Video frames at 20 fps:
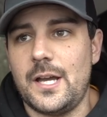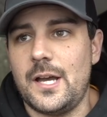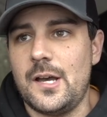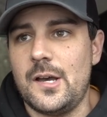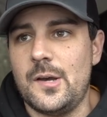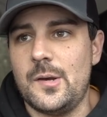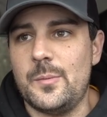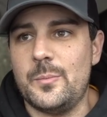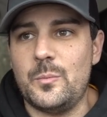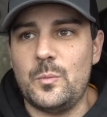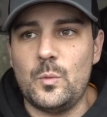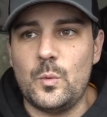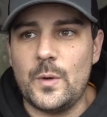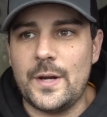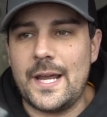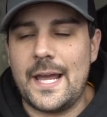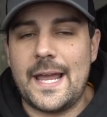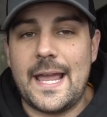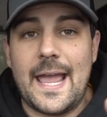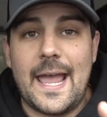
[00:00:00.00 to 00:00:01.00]
Um,
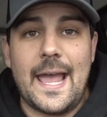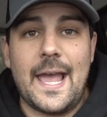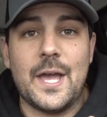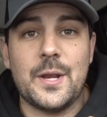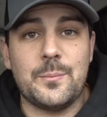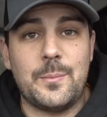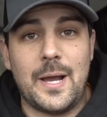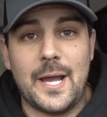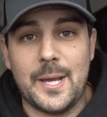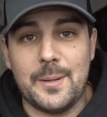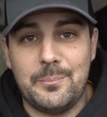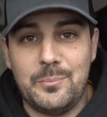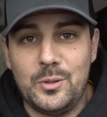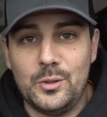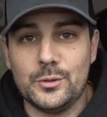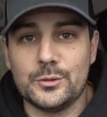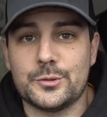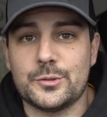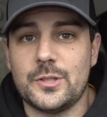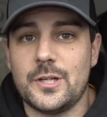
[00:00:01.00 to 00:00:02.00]
when I had my
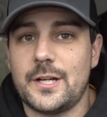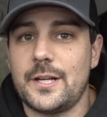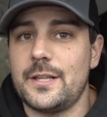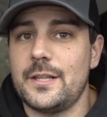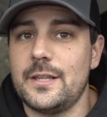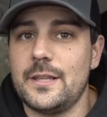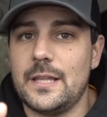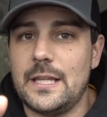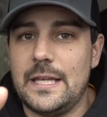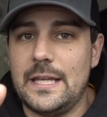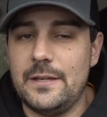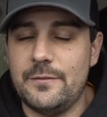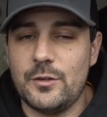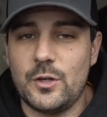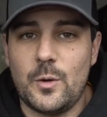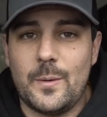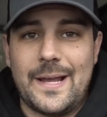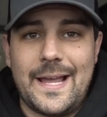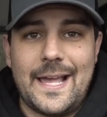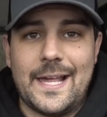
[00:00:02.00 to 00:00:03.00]
pull truck, even
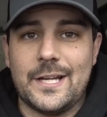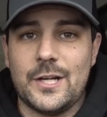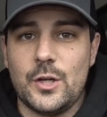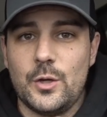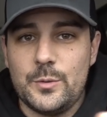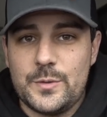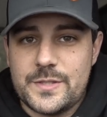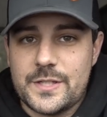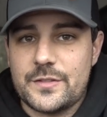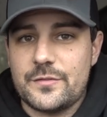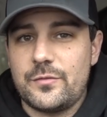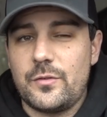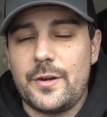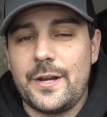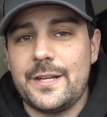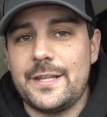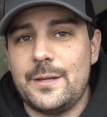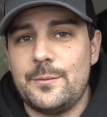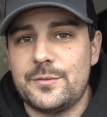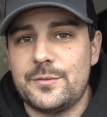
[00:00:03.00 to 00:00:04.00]
though I had an 06
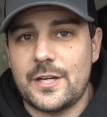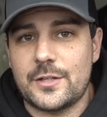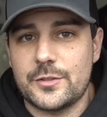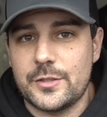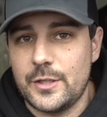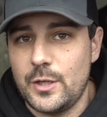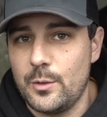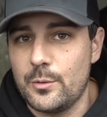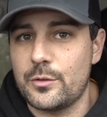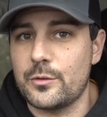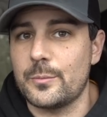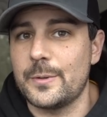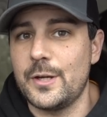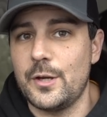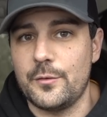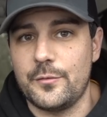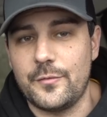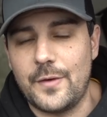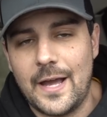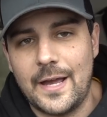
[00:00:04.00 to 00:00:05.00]
front end, actually
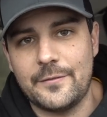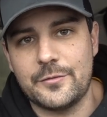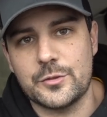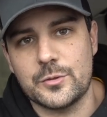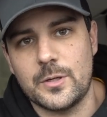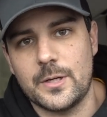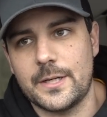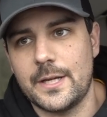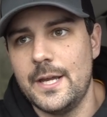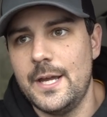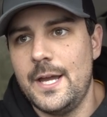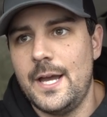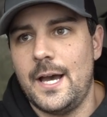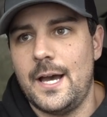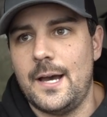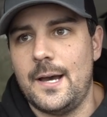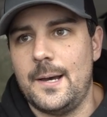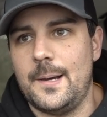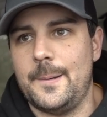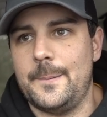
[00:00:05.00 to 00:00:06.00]
0305 truck,
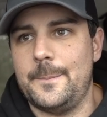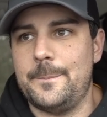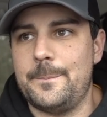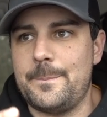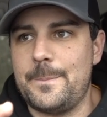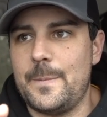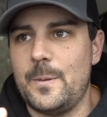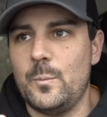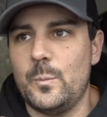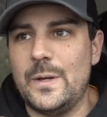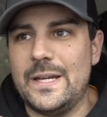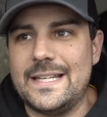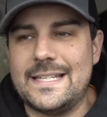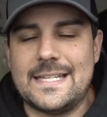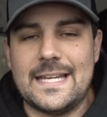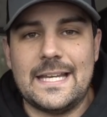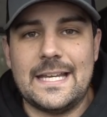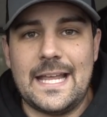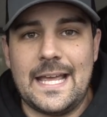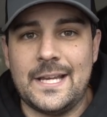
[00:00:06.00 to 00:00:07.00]
um, we
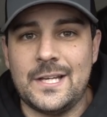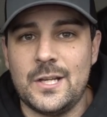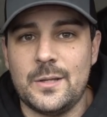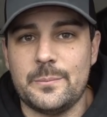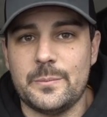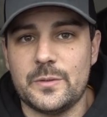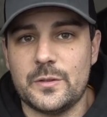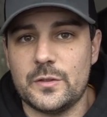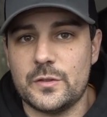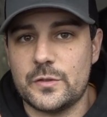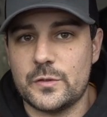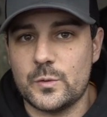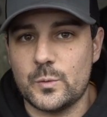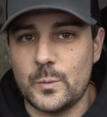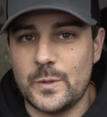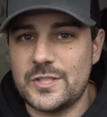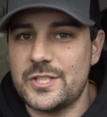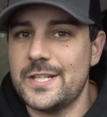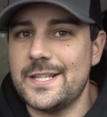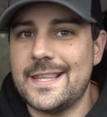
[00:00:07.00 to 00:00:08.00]
did end up
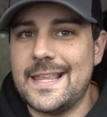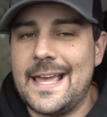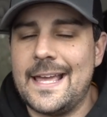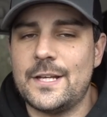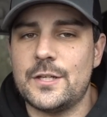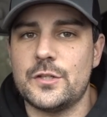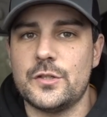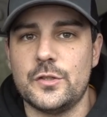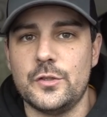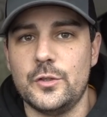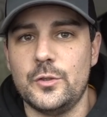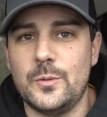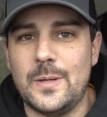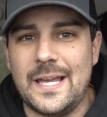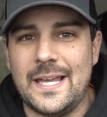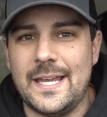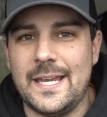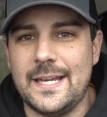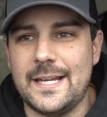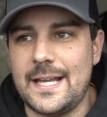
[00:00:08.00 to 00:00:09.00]
switching that to
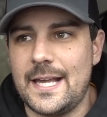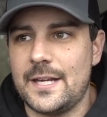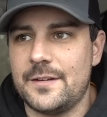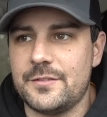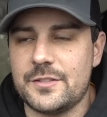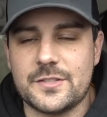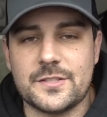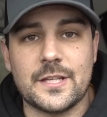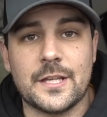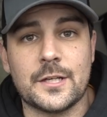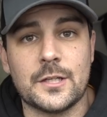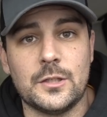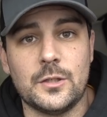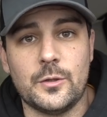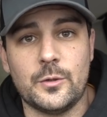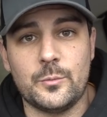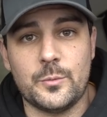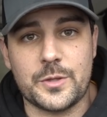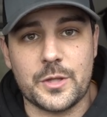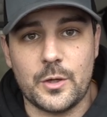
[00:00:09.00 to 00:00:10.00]
a kind of a
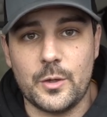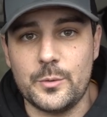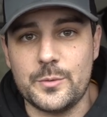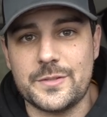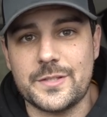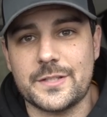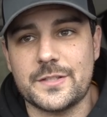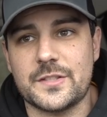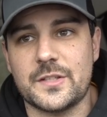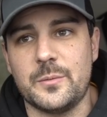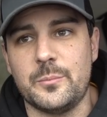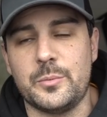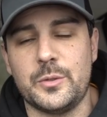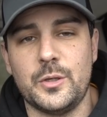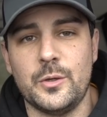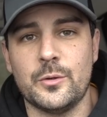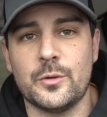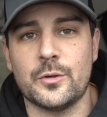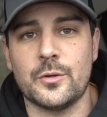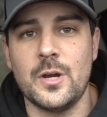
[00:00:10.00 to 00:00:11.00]
standalone with the 06
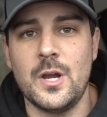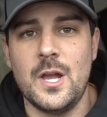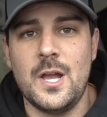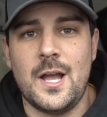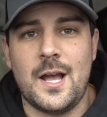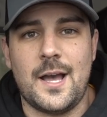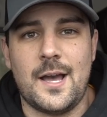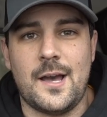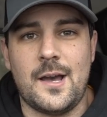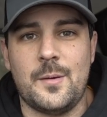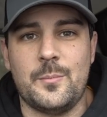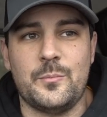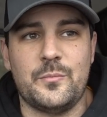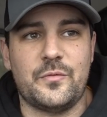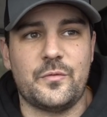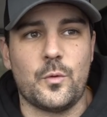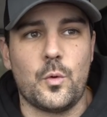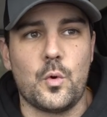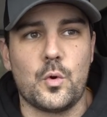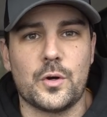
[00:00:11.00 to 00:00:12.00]
computer um,
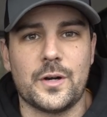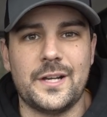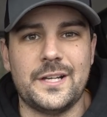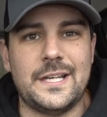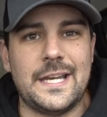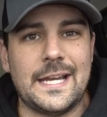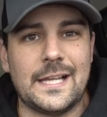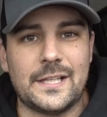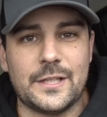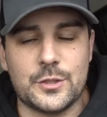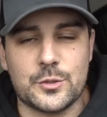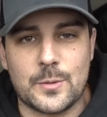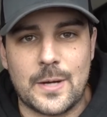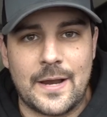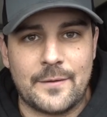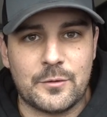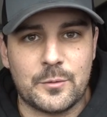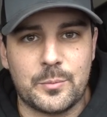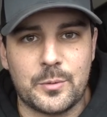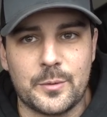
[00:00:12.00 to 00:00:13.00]
for a daily
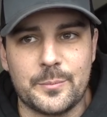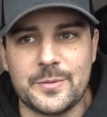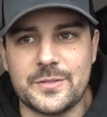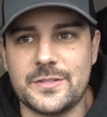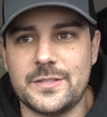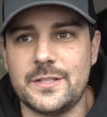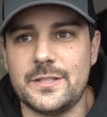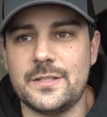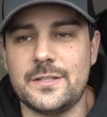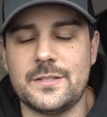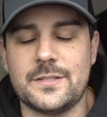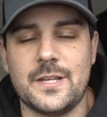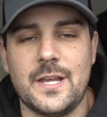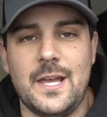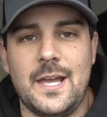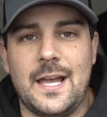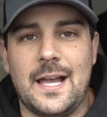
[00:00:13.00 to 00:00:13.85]
driver purposes.